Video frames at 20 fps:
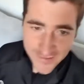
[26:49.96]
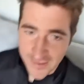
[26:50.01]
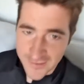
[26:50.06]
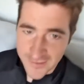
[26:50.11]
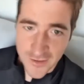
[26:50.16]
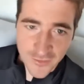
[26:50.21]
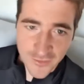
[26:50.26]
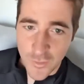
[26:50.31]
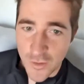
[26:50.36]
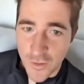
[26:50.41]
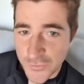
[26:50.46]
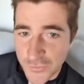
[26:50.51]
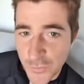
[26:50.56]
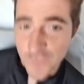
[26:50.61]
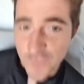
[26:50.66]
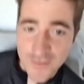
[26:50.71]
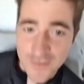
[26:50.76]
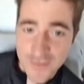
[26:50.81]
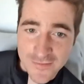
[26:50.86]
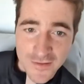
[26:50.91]
I don't know what I'd do
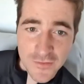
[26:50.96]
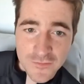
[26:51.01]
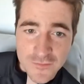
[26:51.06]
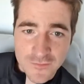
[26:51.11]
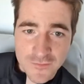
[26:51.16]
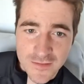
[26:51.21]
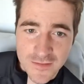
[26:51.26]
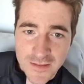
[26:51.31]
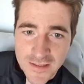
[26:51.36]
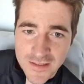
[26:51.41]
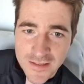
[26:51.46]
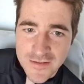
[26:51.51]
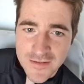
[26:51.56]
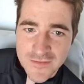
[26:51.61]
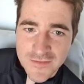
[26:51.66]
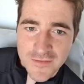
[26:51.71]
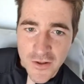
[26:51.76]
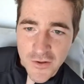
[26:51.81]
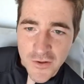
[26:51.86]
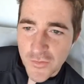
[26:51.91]
with myself.
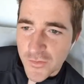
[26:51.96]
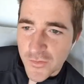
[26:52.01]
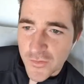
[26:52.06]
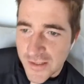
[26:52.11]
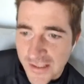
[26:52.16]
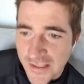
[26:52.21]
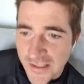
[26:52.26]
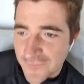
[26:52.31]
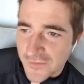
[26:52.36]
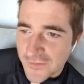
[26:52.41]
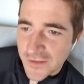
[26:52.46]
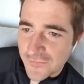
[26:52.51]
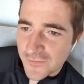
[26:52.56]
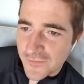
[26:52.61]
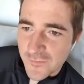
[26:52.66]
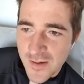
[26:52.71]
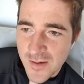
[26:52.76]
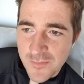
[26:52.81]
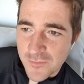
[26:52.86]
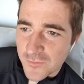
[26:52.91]
So even if
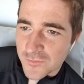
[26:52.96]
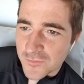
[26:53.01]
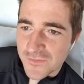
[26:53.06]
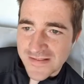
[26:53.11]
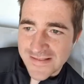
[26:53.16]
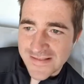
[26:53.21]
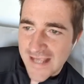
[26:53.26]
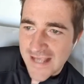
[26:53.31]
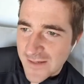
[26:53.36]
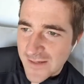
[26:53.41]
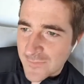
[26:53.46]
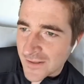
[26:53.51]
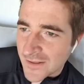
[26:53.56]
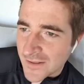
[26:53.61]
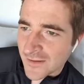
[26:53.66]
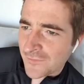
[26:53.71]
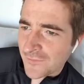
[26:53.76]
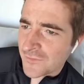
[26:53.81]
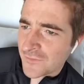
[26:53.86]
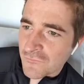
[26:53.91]
it maybe was for 10 million,
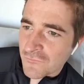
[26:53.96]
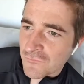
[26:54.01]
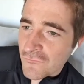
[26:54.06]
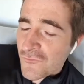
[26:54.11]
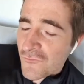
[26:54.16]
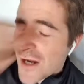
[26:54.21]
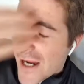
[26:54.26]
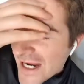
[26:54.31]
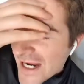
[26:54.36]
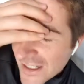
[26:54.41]
I have to really